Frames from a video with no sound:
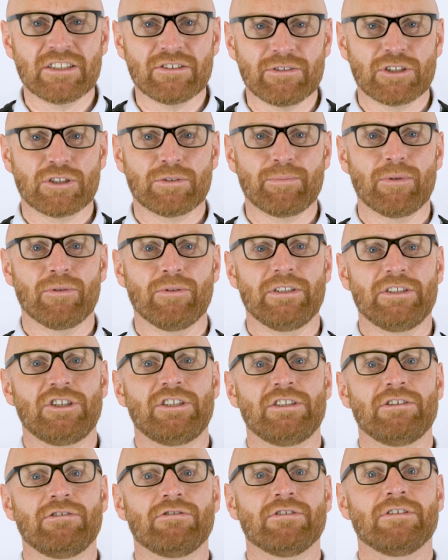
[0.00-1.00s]
to exploit
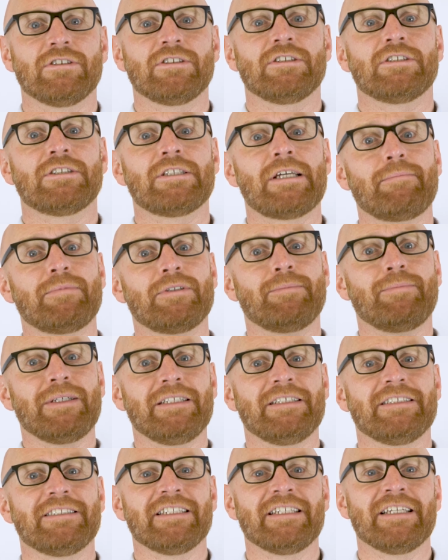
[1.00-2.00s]
children's
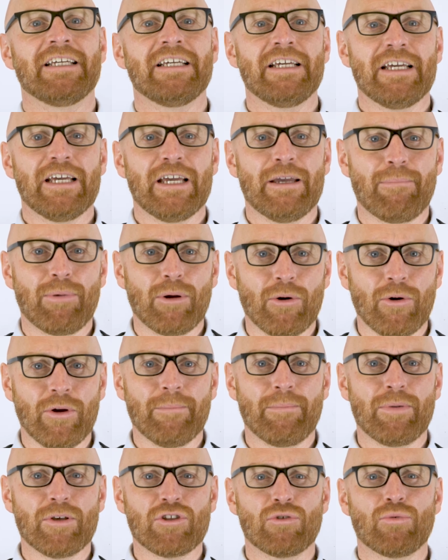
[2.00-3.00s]
susceptibility, employing
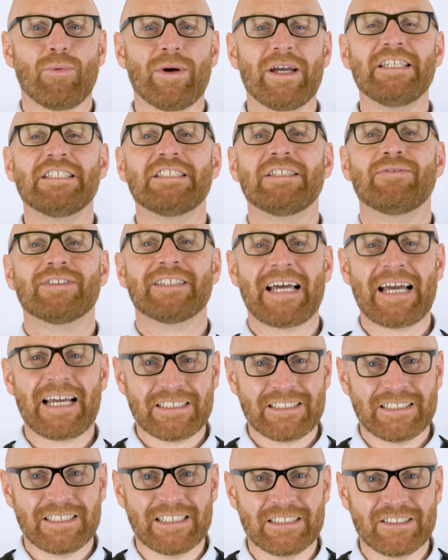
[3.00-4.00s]
persuasive
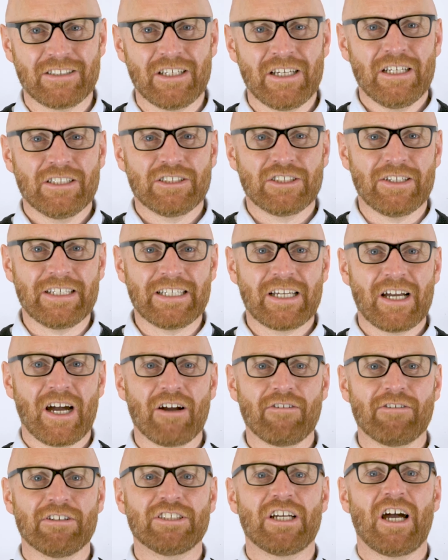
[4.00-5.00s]
tactics to
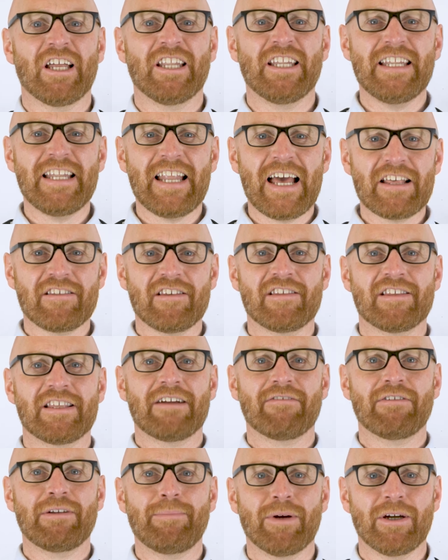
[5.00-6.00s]
encourage
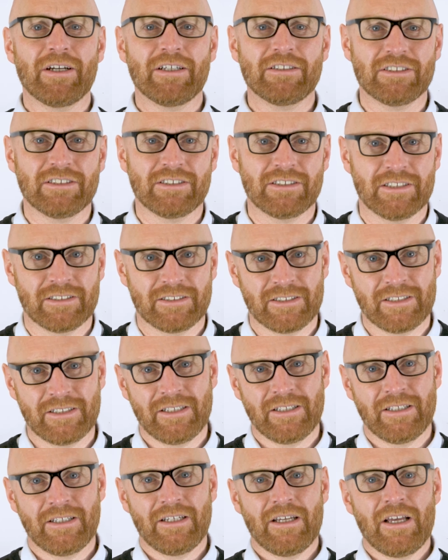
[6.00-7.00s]
unnecessary purchases.
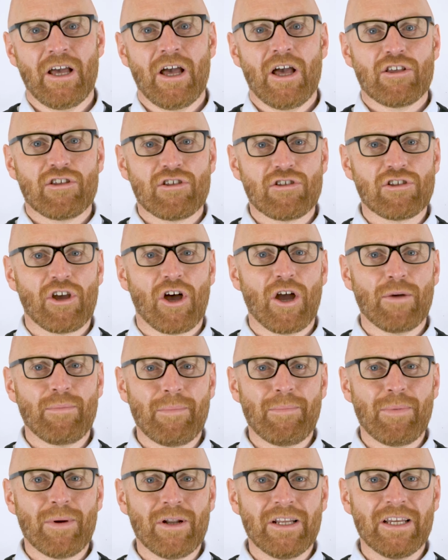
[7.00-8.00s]

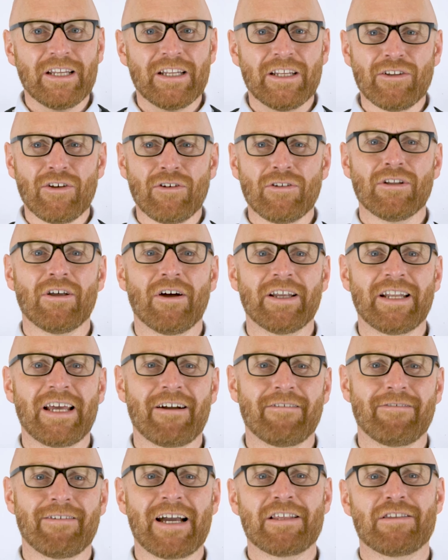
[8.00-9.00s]
Cyberbullying and online
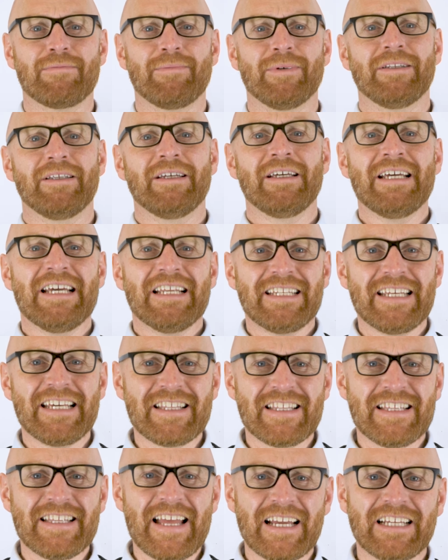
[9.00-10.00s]
harassment.
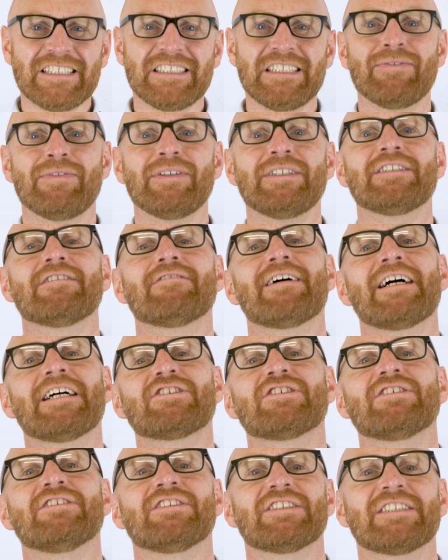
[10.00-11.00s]
These negative
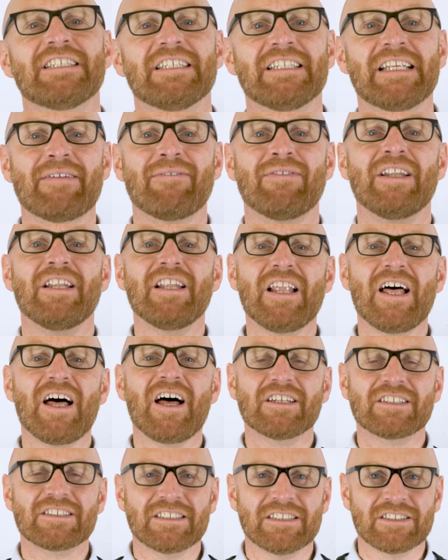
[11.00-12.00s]
interactions can have
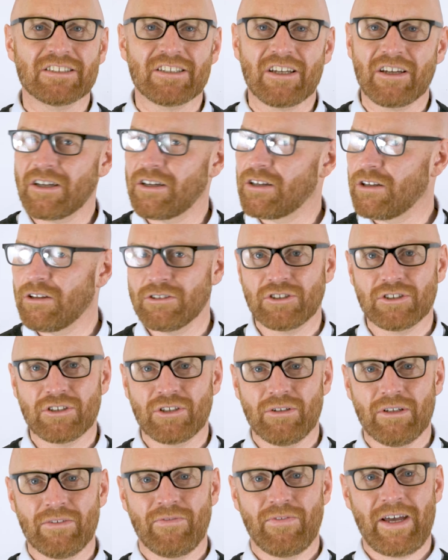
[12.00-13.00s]
lasting
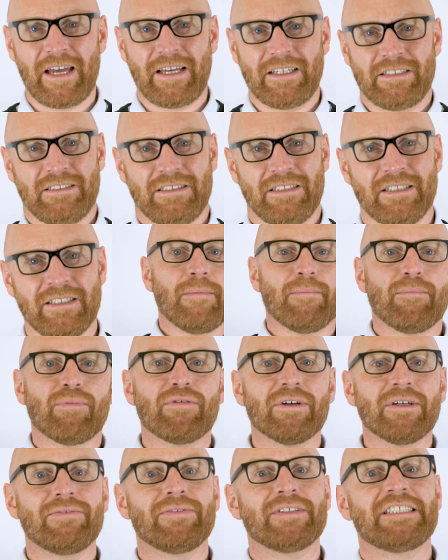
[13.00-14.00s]
psychological effects.
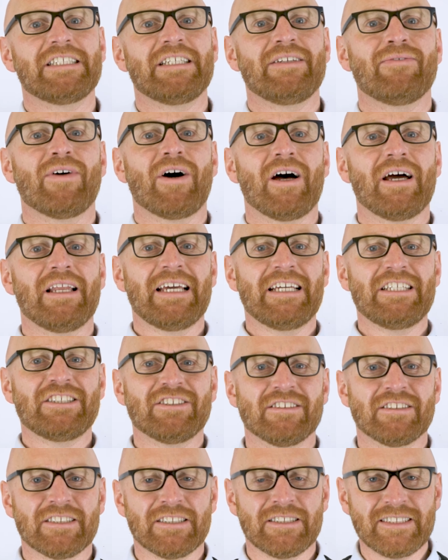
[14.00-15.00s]
Privacy
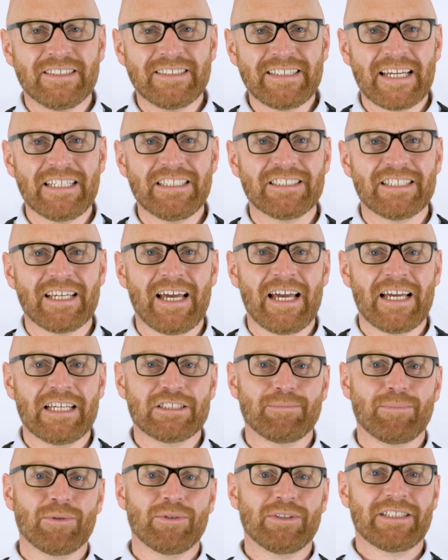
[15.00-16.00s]
violations and data
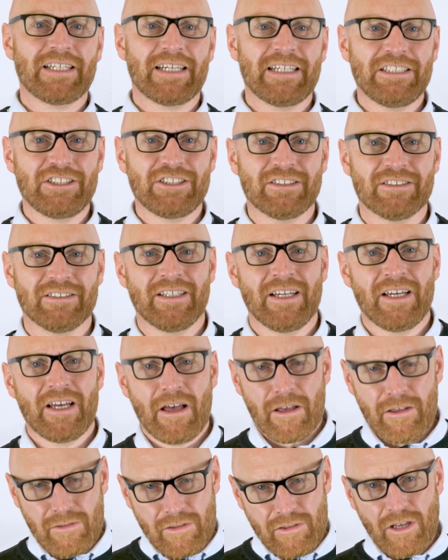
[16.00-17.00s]
exploitation.
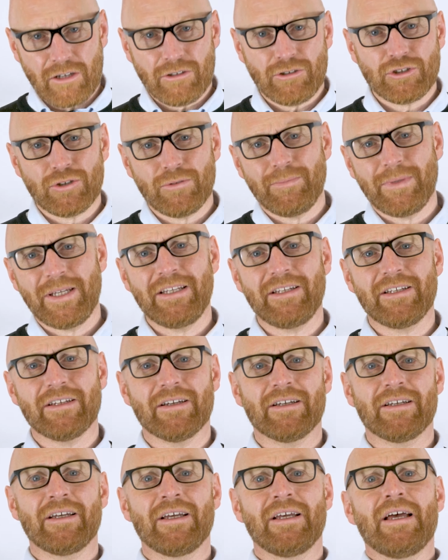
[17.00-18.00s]
Social
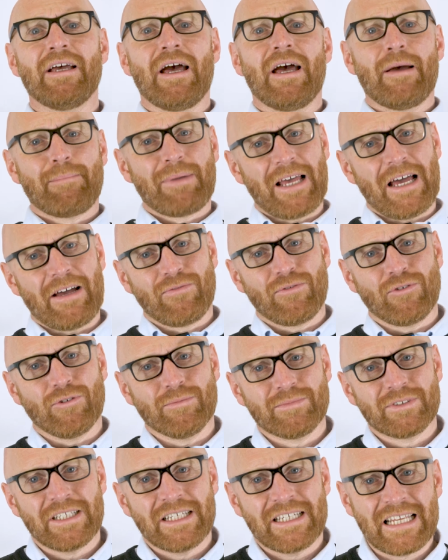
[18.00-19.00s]
media
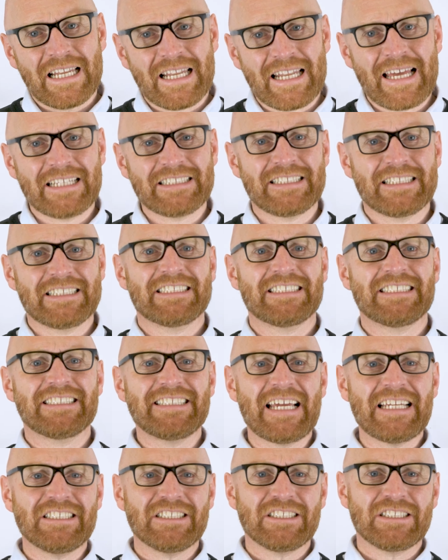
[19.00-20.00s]
platforms collect
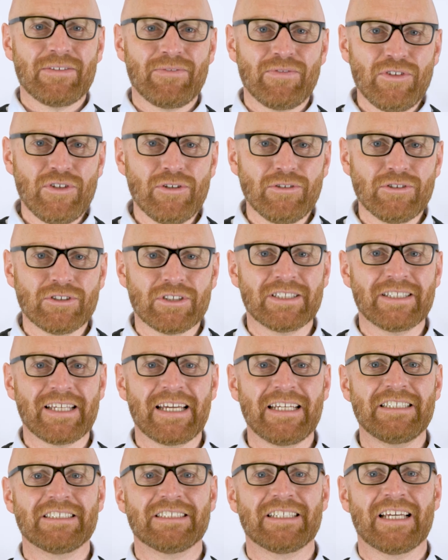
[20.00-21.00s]
extensive user
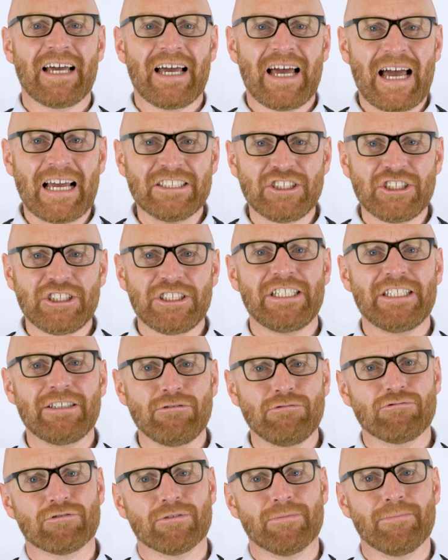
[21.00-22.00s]
data, and
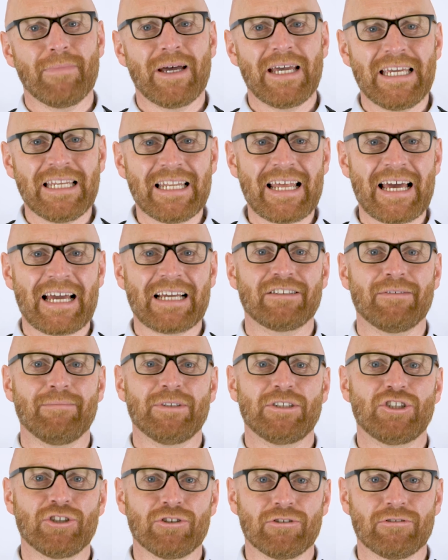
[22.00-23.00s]
children may lack the
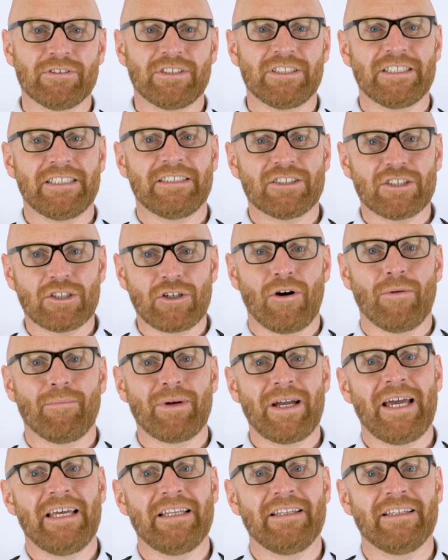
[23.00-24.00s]
maturity to
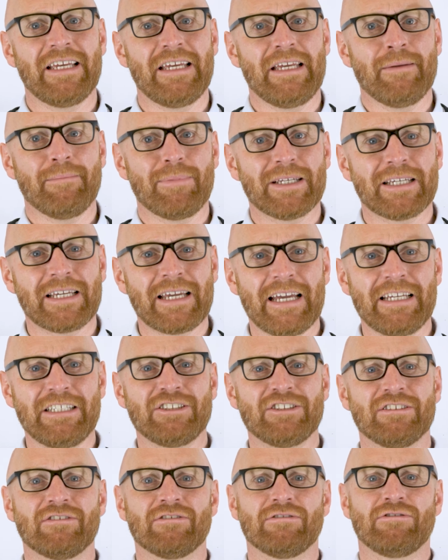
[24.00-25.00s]
comprehend the
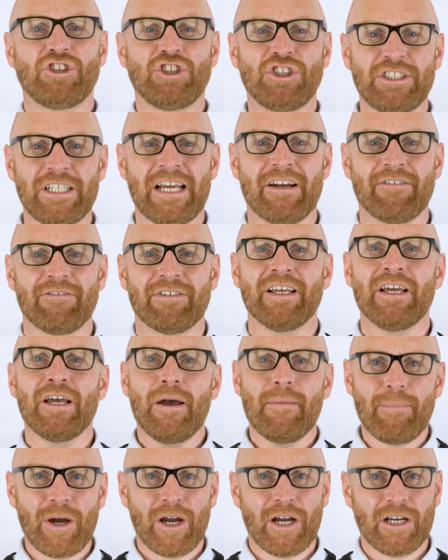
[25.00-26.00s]
implications of sharing
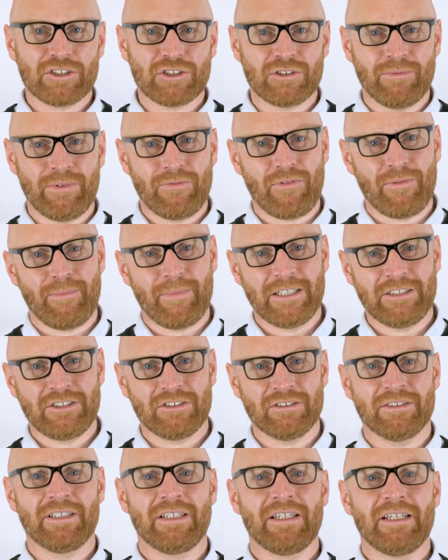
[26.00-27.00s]
personal
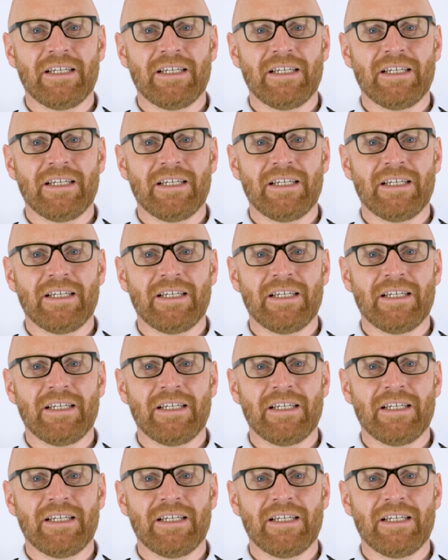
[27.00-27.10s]
information.